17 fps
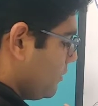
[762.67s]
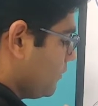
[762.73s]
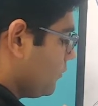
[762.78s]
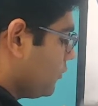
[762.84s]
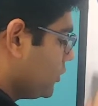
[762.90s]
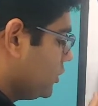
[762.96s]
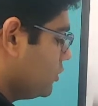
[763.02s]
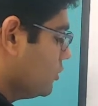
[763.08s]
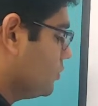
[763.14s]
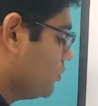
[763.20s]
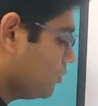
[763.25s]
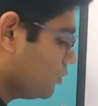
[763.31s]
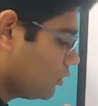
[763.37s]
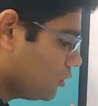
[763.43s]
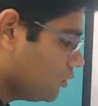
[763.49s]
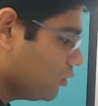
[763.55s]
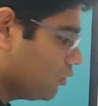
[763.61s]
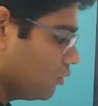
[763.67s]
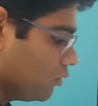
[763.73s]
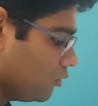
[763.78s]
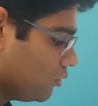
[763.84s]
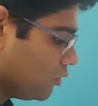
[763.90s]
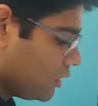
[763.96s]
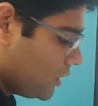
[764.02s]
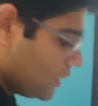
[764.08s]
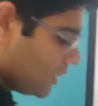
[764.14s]
for you to know.
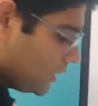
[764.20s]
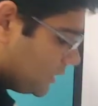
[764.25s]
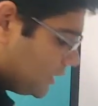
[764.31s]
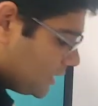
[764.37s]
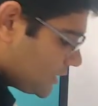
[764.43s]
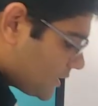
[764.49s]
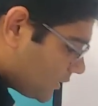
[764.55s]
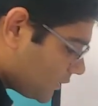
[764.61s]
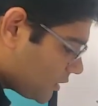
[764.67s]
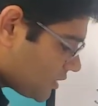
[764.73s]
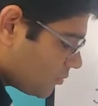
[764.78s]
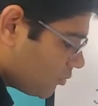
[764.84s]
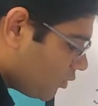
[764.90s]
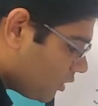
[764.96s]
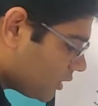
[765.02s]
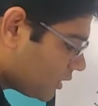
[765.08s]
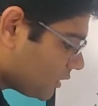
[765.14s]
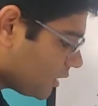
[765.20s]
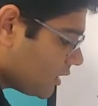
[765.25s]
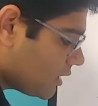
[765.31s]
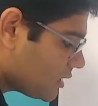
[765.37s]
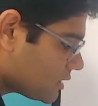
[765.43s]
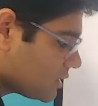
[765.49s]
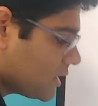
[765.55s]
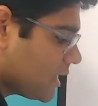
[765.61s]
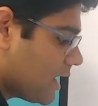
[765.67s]
These are the small
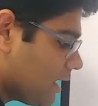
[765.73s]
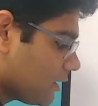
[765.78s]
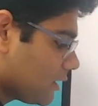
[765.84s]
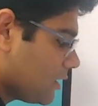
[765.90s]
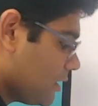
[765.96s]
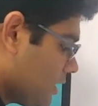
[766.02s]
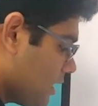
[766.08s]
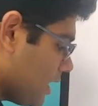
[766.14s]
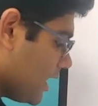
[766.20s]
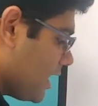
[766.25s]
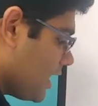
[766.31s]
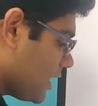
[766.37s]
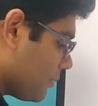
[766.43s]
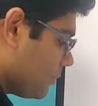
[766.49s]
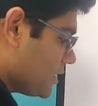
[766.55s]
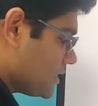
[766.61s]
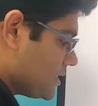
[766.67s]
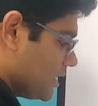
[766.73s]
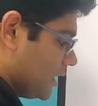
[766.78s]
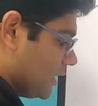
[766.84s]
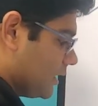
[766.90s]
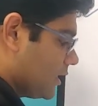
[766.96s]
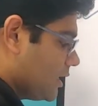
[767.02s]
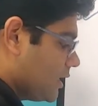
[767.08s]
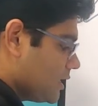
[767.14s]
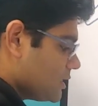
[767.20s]
things that are missing.
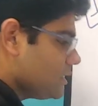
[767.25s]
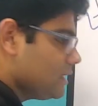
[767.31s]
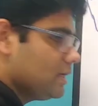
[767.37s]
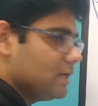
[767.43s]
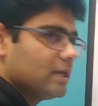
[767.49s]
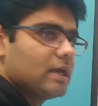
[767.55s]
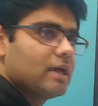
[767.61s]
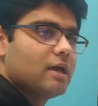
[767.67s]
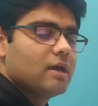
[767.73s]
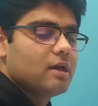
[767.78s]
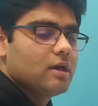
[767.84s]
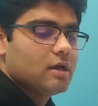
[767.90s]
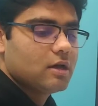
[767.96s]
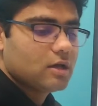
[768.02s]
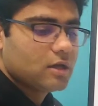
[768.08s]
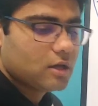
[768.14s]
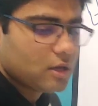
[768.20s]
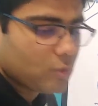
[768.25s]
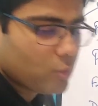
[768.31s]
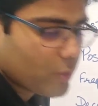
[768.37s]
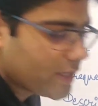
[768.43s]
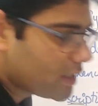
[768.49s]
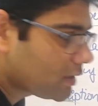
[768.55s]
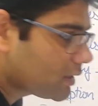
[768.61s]
See, when it